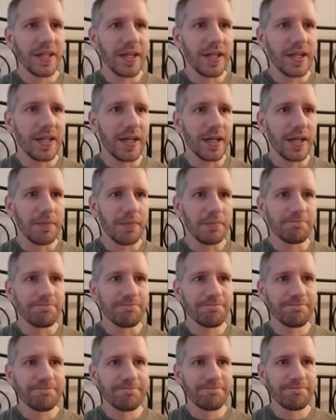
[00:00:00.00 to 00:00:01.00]

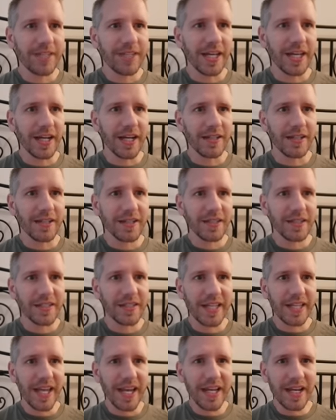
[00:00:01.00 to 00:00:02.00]
Yeah, because
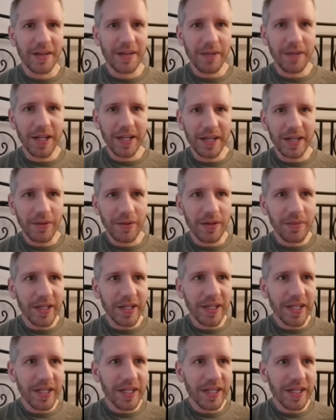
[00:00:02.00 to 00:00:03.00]
again, I'm getting, what am
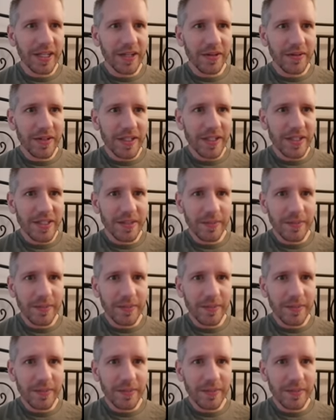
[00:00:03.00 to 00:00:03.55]
I getting out of this?